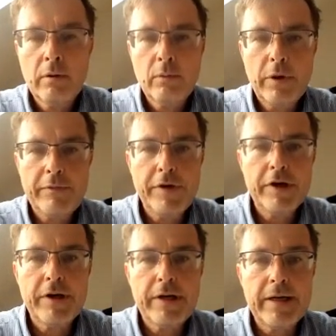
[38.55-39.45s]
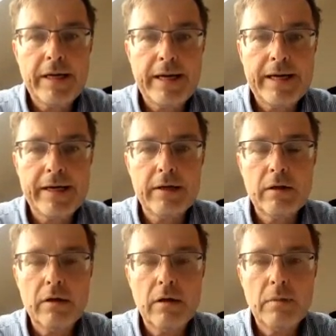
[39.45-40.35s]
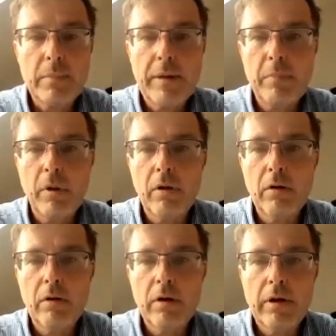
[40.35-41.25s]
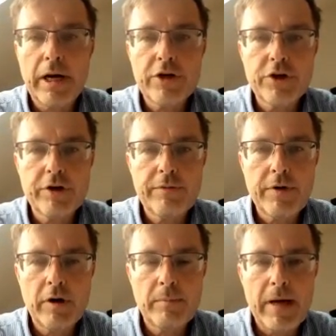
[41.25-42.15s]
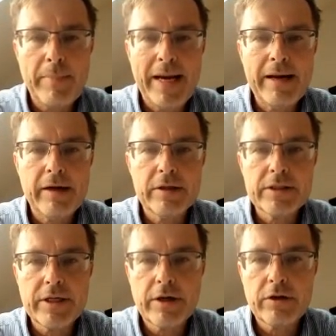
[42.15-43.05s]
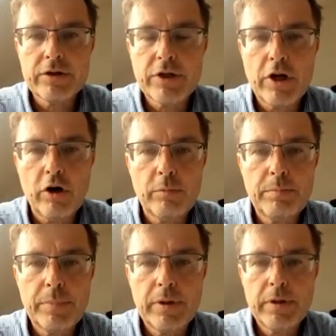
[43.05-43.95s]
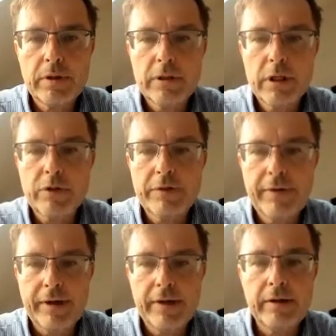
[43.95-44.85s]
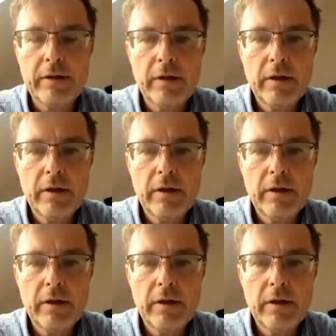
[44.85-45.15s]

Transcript: We have here again people ranging from Americas, across Europe, South Africa,